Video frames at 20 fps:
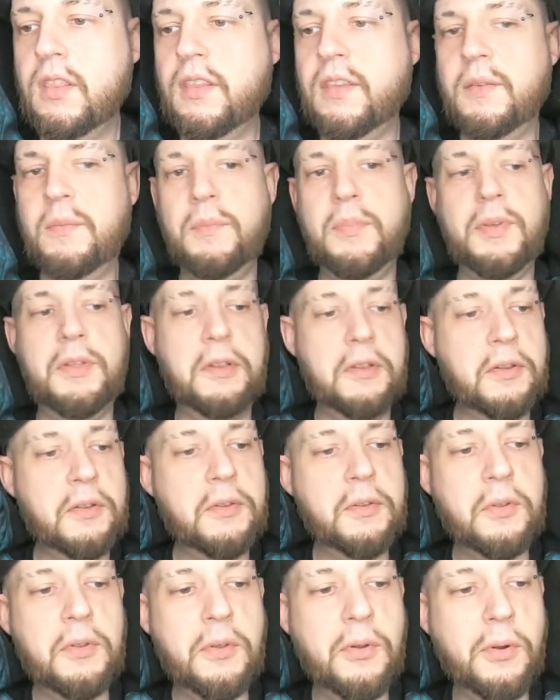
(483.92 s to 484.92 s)
The
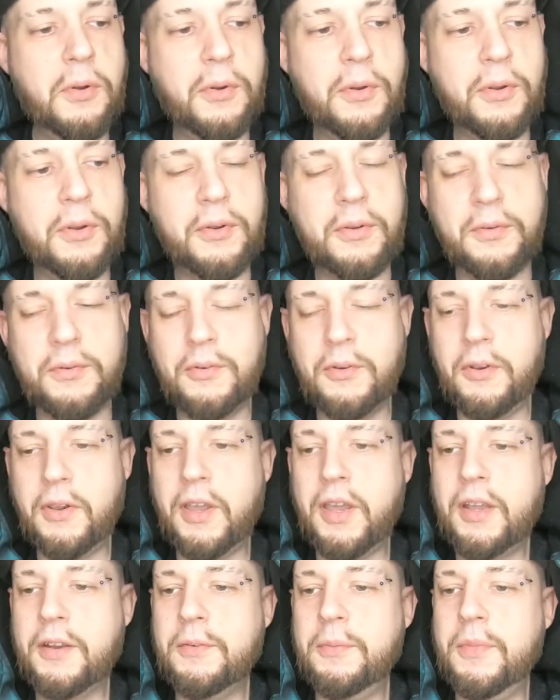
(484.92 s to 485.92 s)
umbilical cord
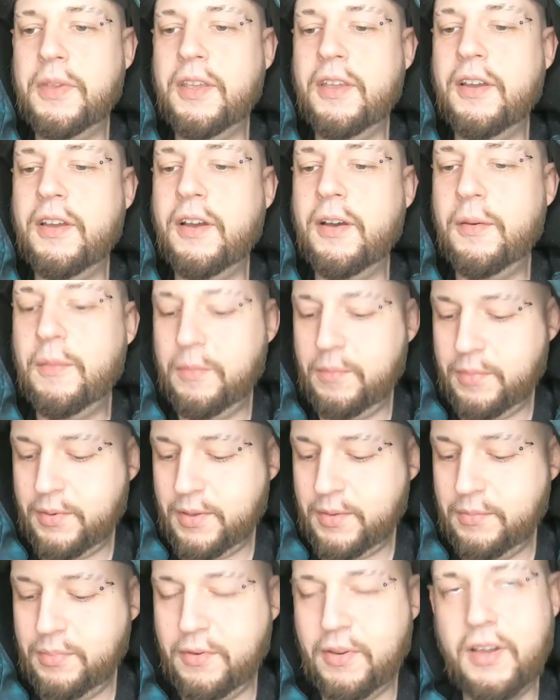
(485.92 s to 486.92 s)
cracked me up,
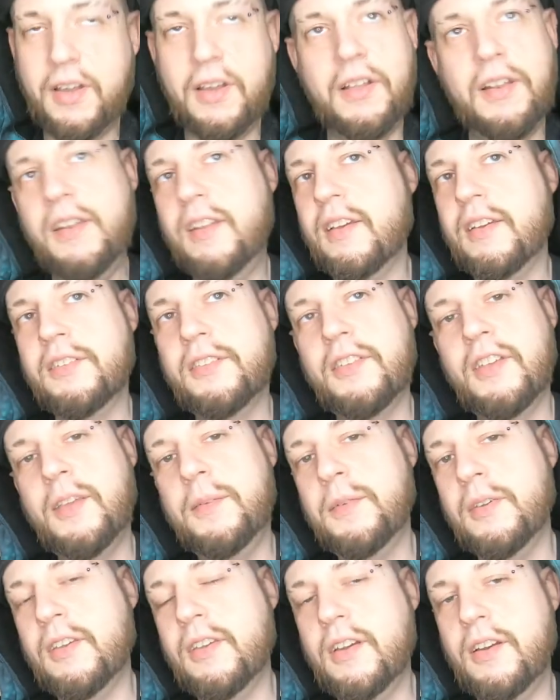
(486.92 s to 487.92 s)
but bruh, next
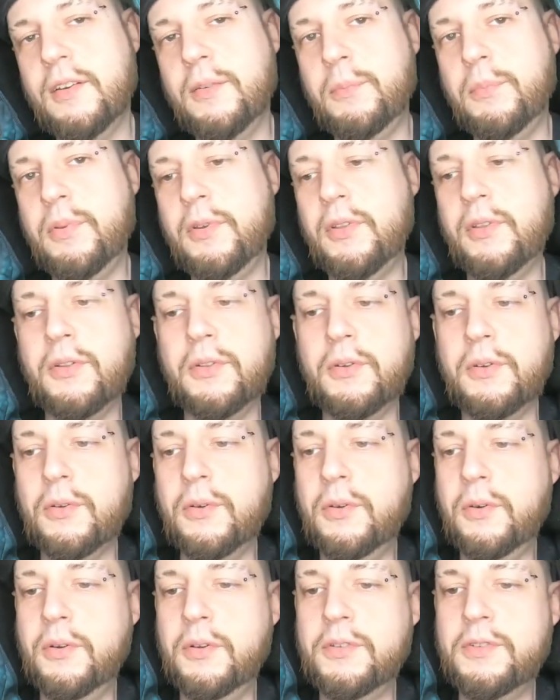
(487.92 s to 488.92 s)
time you cut umbilical
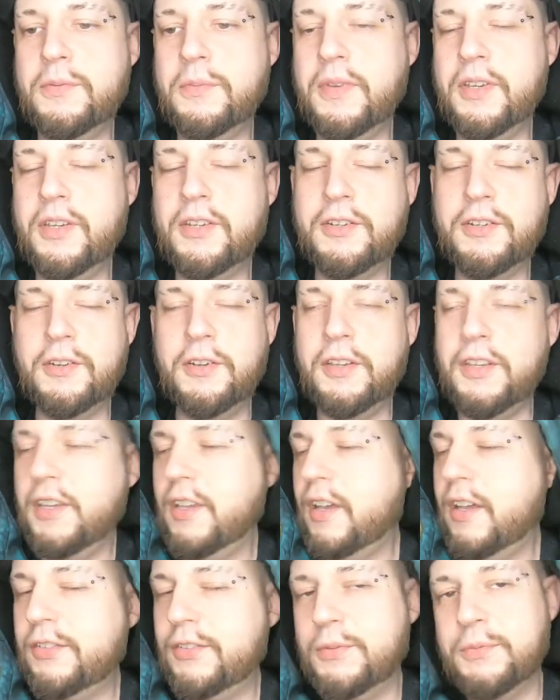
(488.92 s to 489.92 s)
cords, make sure you
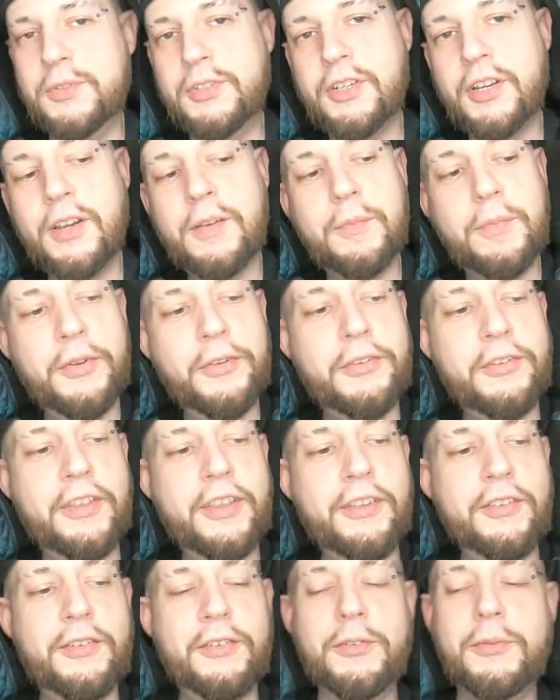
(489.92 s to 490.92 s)
got some sharper
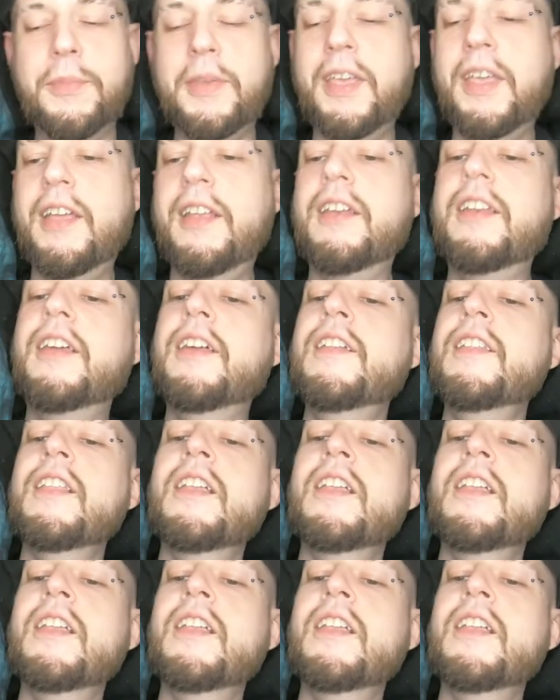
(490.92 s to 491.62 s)
scissors, man.